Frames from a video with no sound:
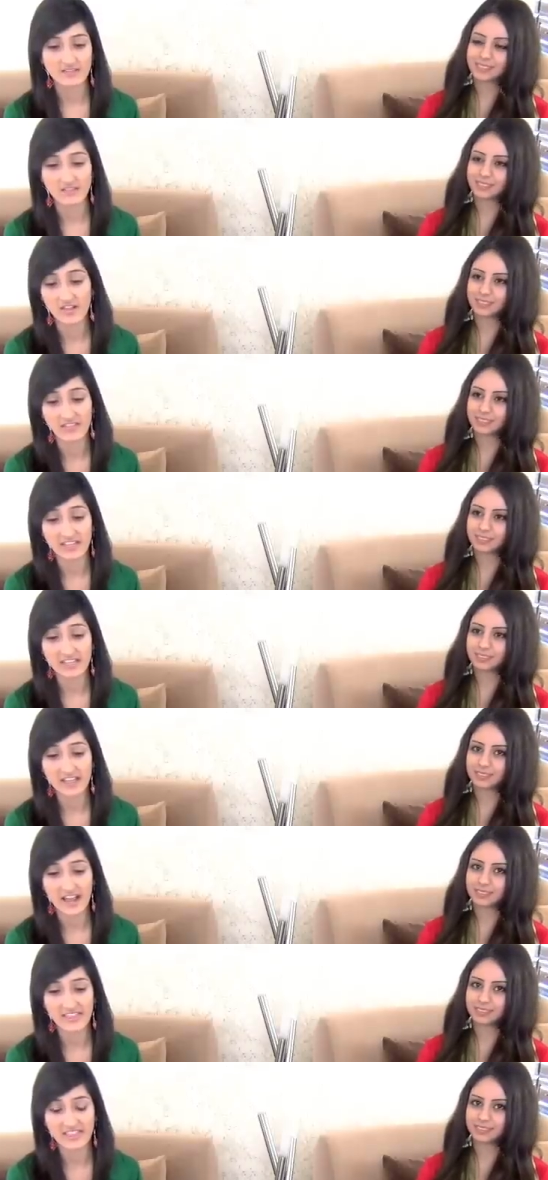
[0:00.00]
Speaker 1: love it.
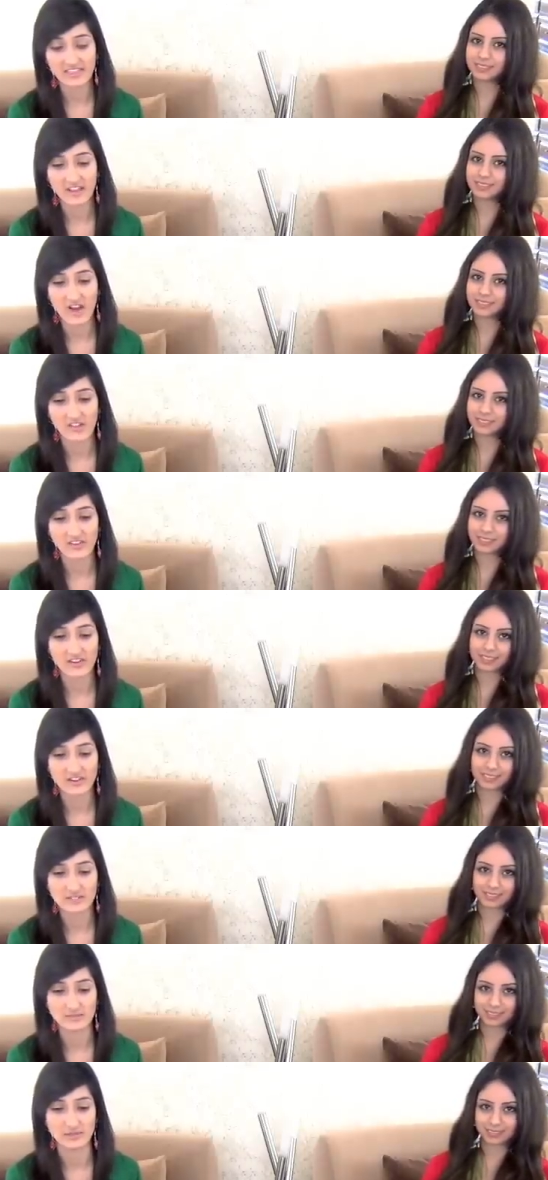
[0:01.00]
I think the color
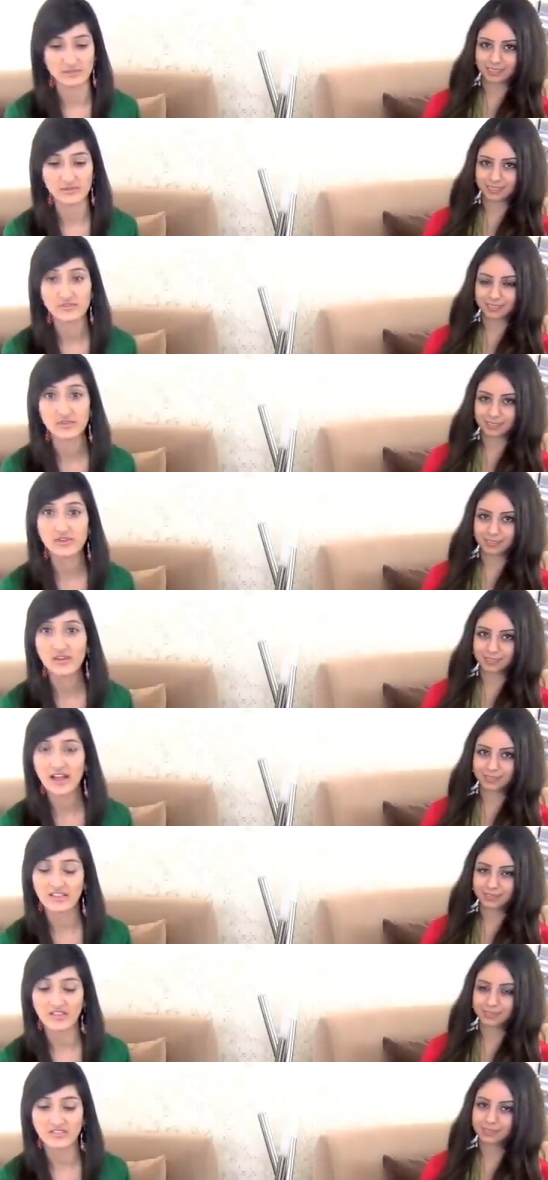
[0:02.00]
is beautiful.
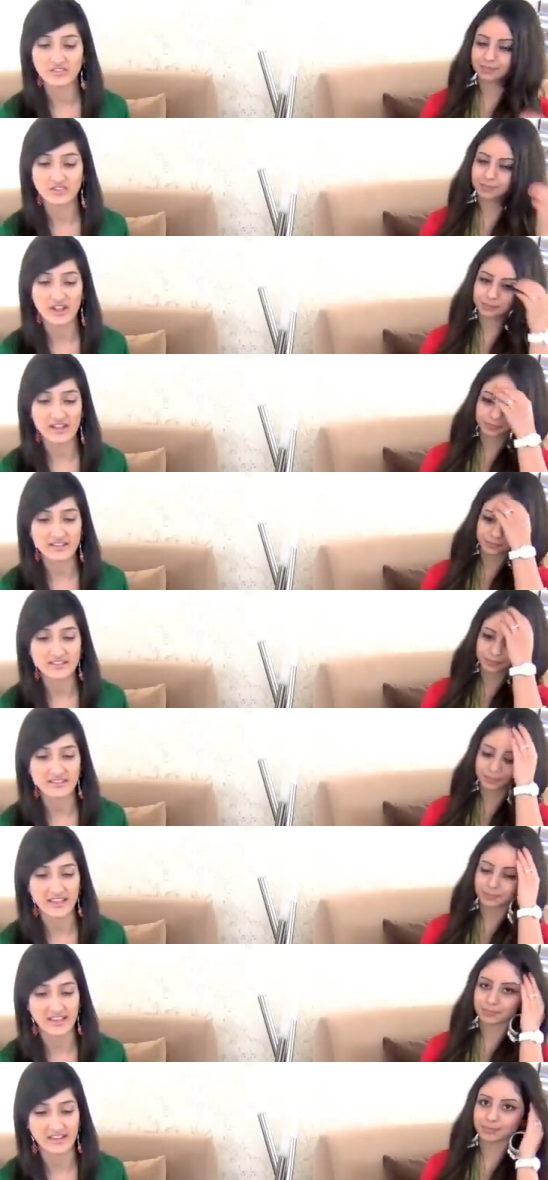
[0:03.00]
I love the dress
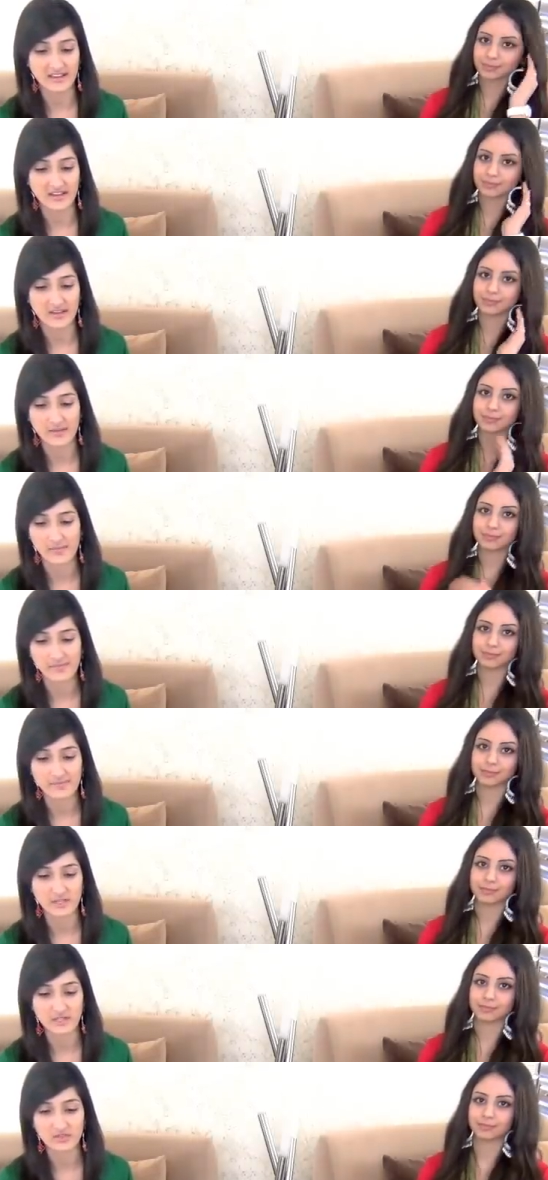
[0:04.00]
and
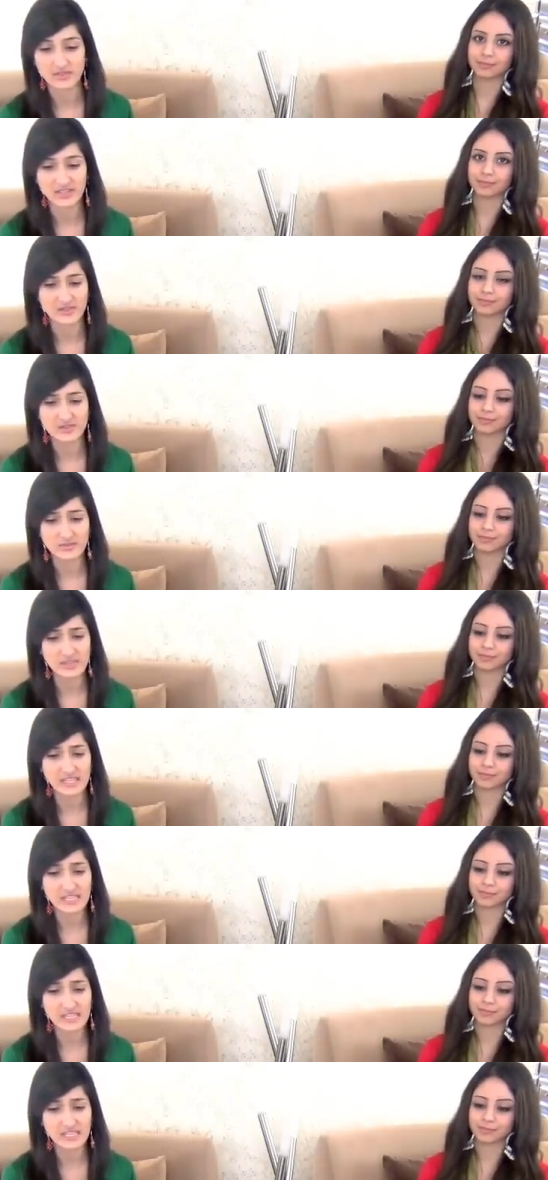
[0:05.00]
the nude heels with